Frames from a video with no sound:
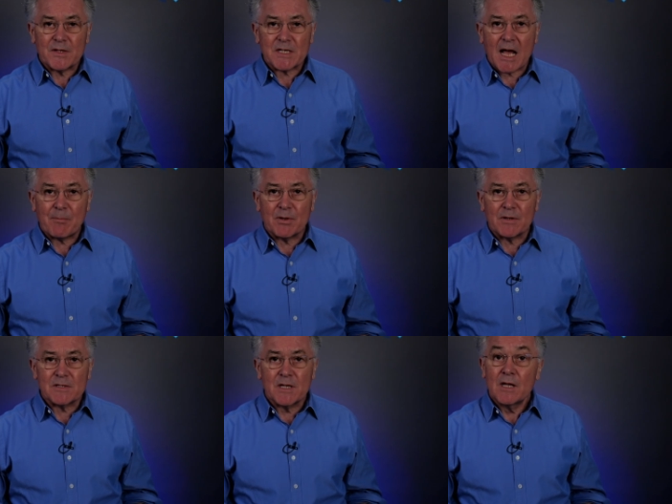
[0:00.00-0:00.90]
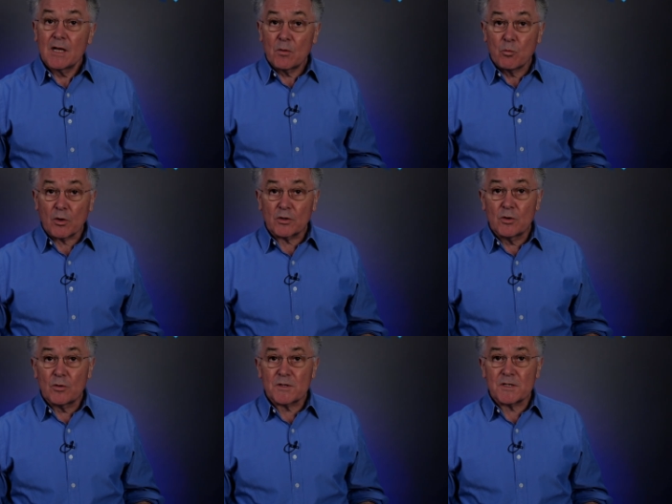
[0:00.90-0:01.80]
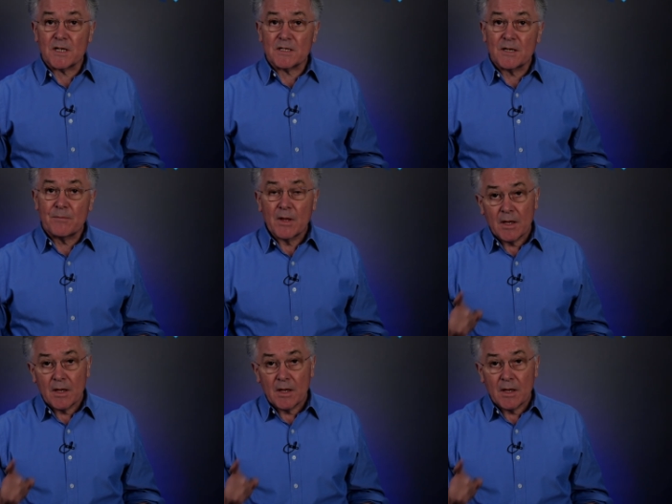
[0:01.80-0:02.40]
this happens and what causes it.